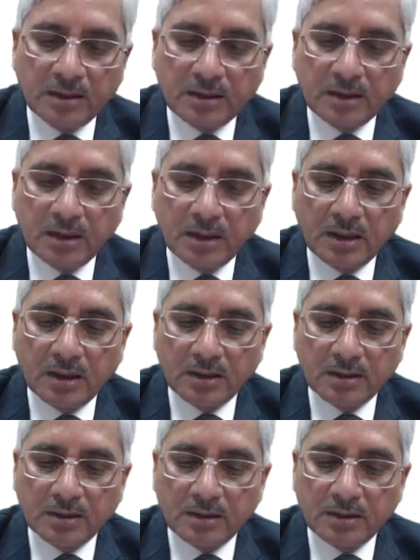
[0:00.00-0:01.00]
k
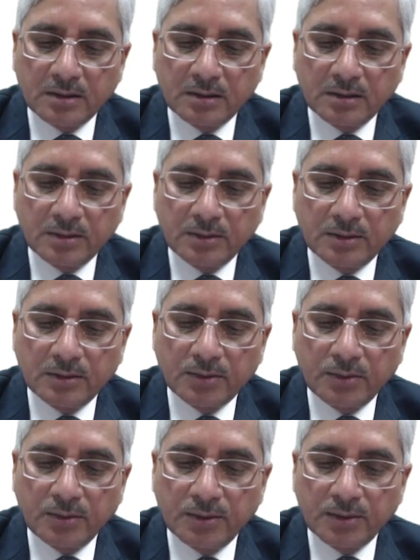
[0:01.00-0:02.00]

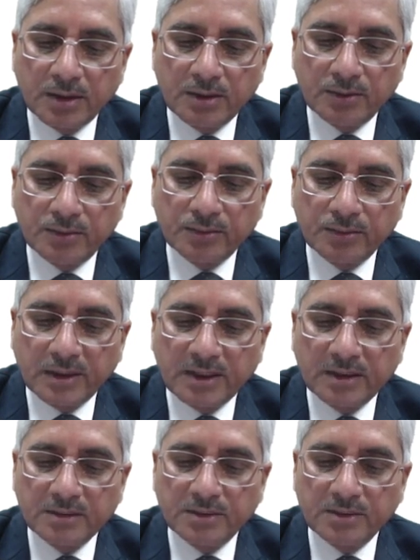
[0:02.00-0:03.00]
rho into
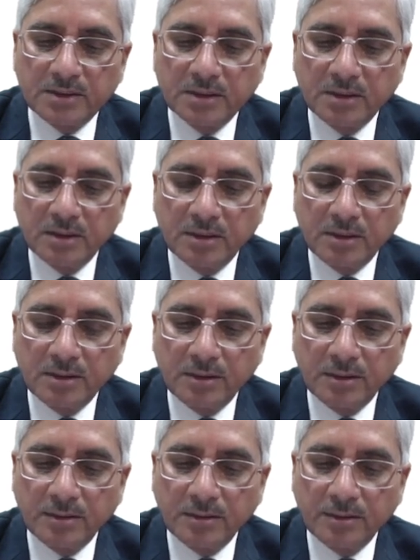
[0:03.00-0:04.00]
h
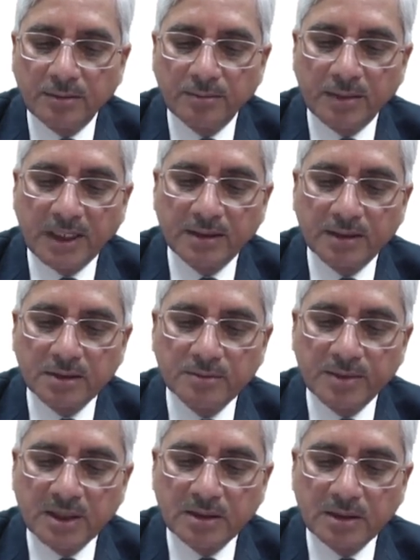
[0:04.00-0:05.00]
minus
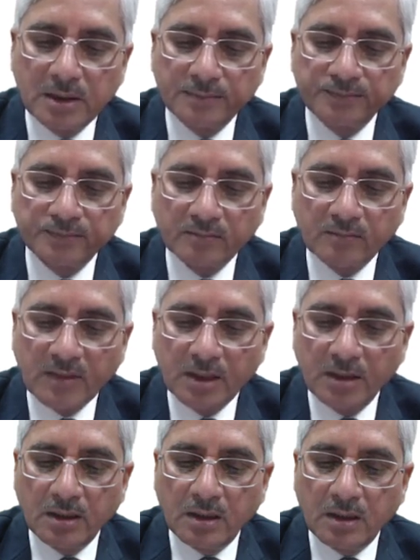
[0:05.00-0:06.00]
beta
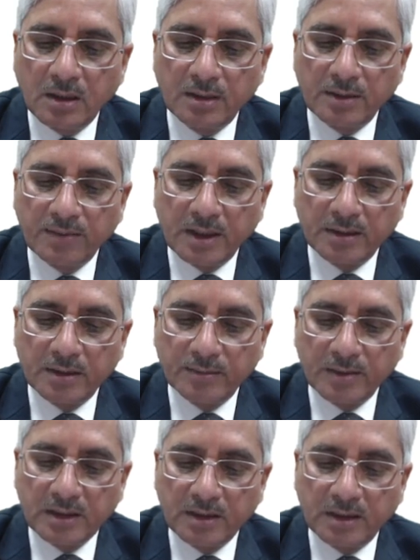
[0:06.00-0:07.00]
divided
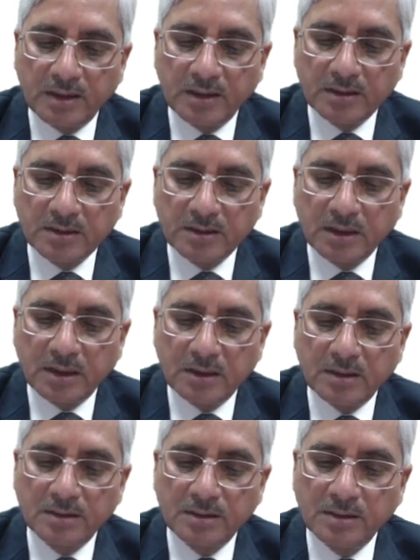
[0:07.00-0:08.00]
by L star
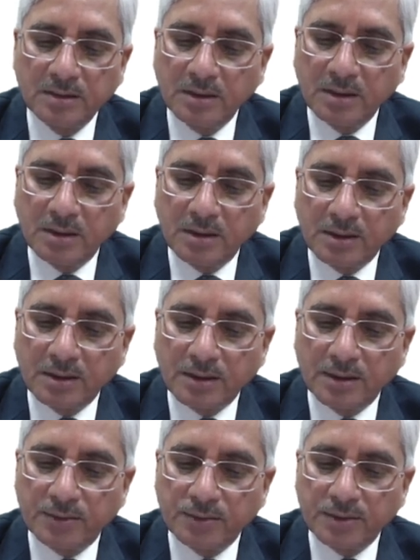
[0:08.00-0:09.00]

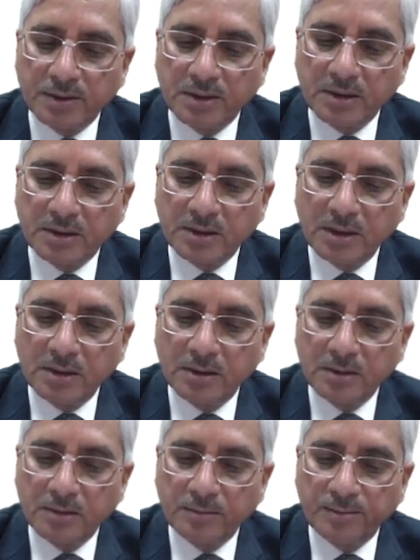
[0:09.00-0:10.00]
into eta
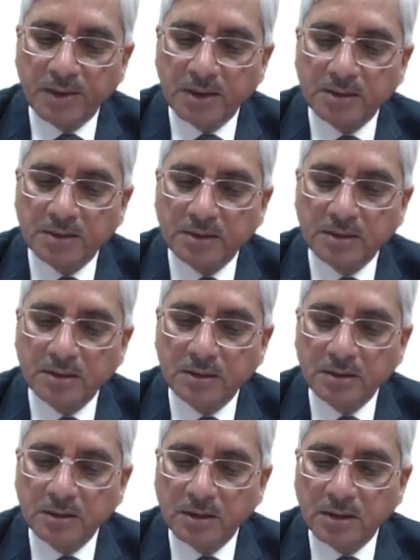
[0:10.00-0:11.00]
plus
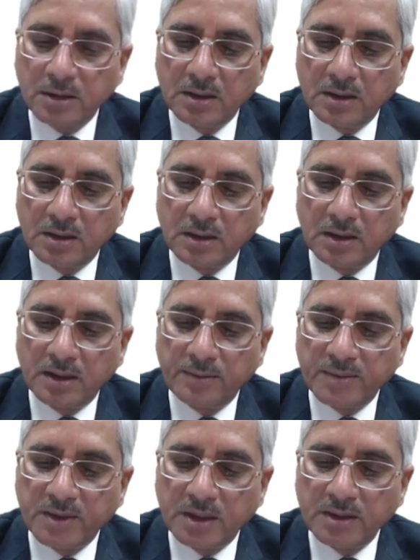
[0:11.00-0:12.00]

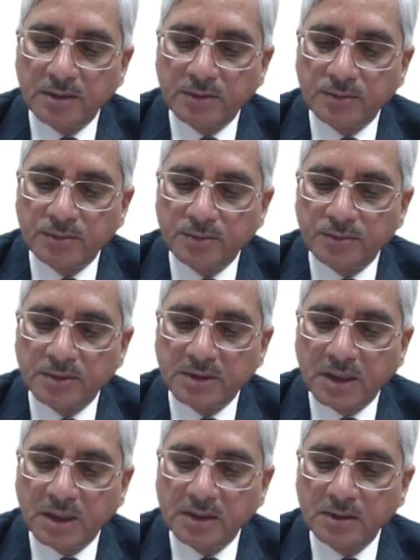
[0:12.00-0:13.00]
lambda into psi.